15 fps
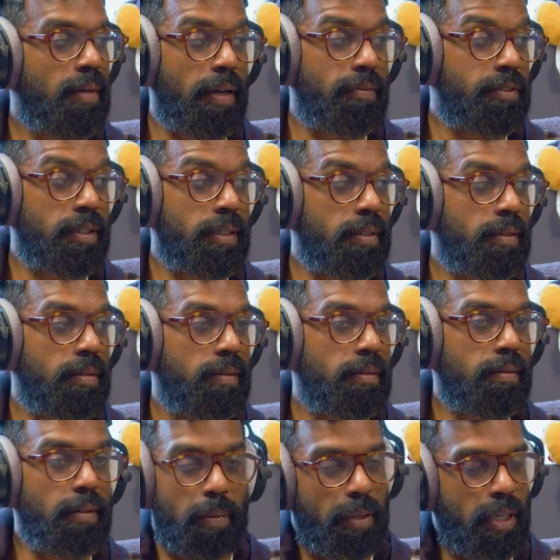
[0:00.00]
Really?
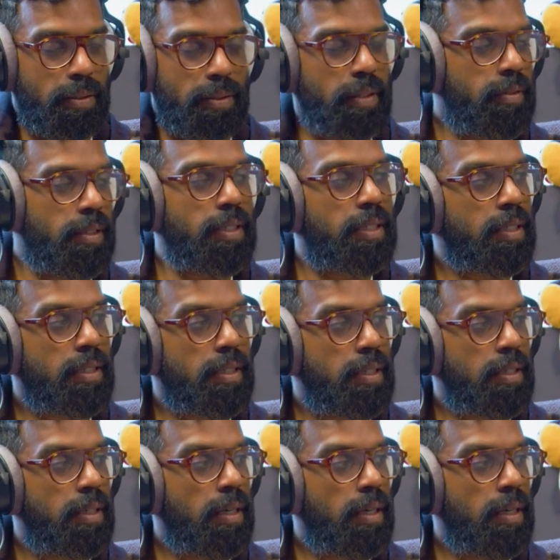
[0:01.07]
I might not even look at it.